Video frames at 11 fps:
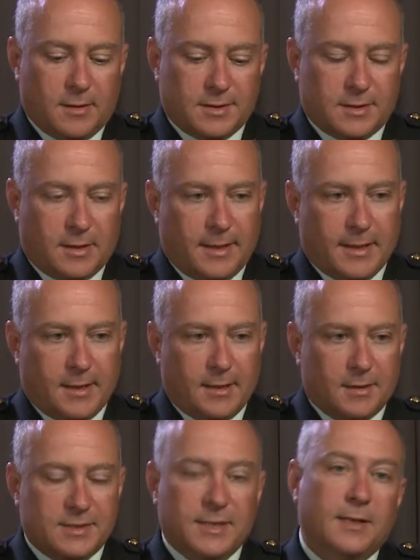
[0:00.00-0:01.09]
side had
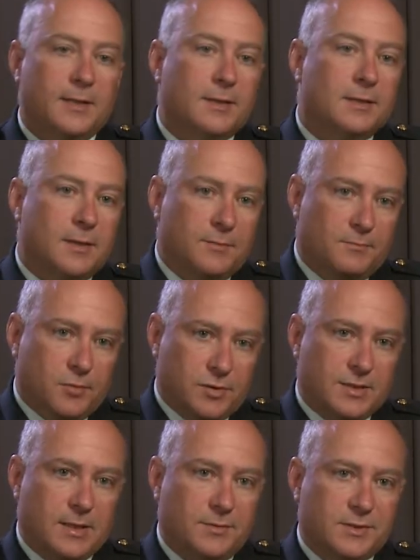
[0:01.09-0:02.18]
a salient that
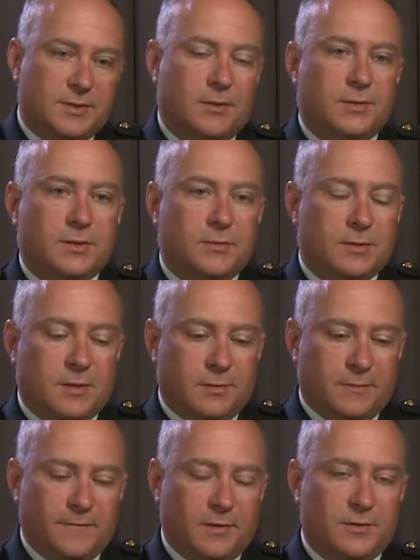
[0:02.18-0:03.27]
pushed down south to a
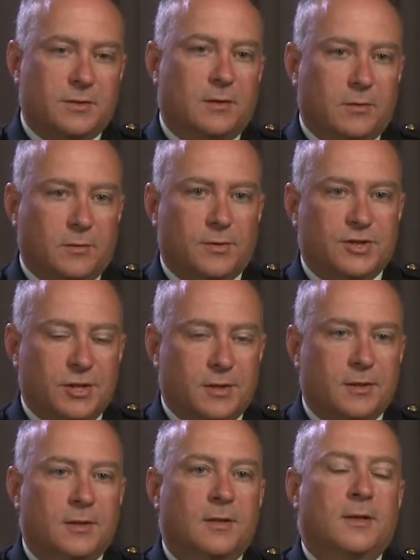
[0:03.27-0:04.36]
little village called
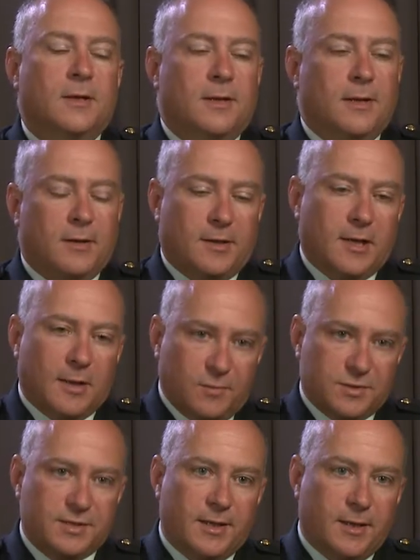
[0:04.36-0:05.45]
Origina, and our camp
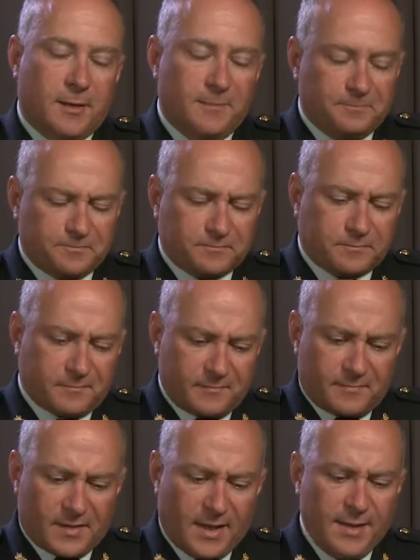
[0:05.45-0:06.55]
was there.
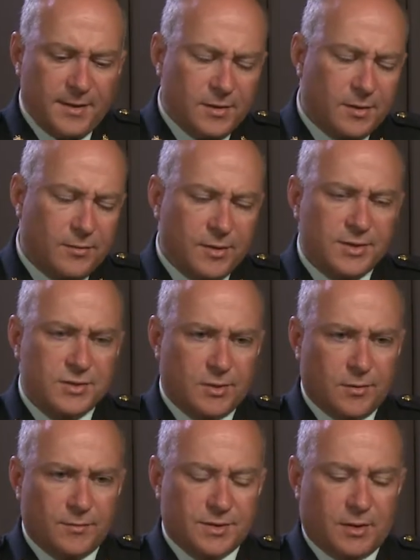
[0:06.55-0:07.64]
And then the green
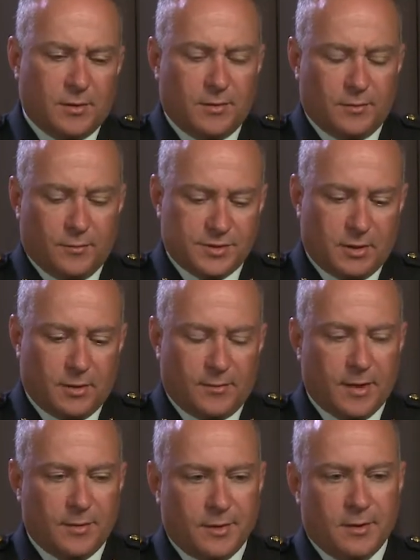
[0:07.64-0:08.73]
zone was all
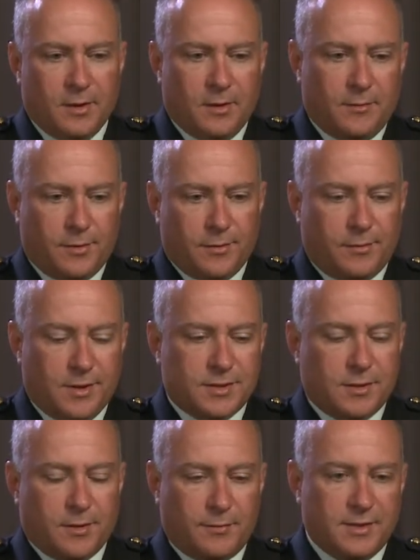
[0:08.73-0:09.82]
around it, with the Greeks
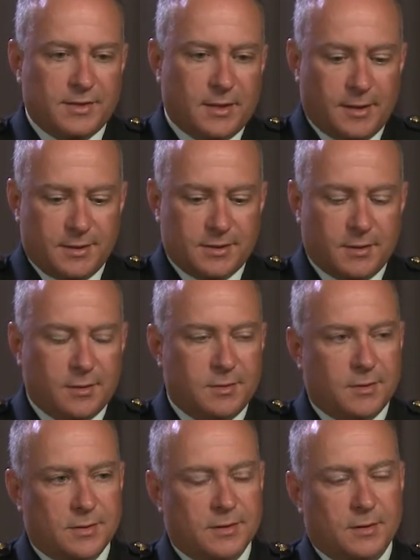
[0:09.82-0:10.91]
on three sides and the
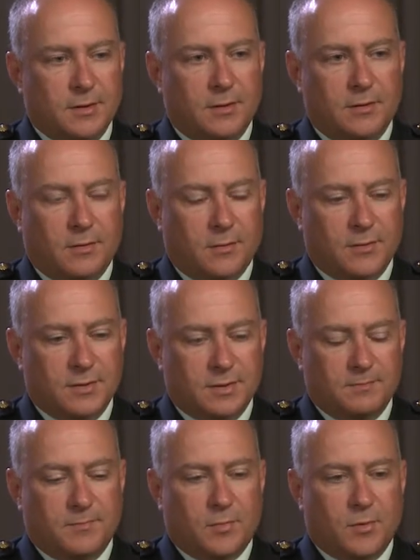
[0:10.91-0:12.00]
Turks on the northern
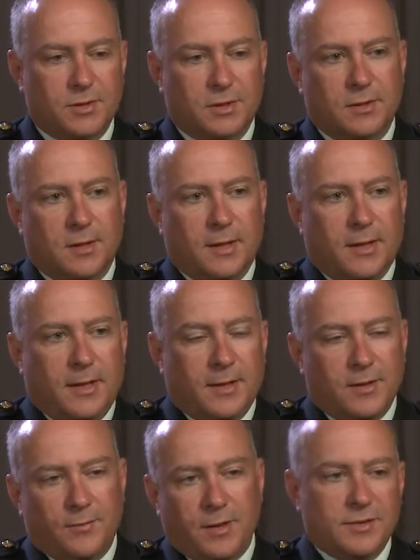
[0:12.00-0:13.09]
portion.
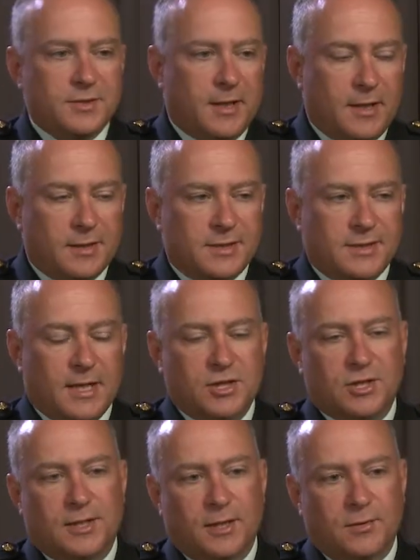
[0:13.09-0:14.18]
And then we also had a
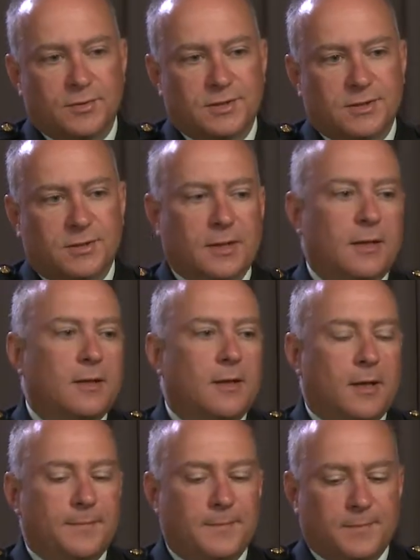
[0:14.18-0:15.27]
section house
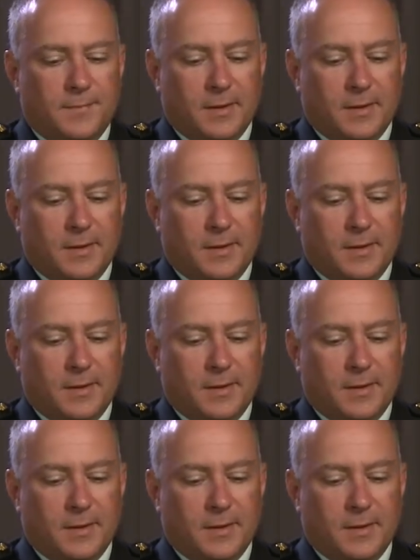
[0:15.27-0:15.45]
up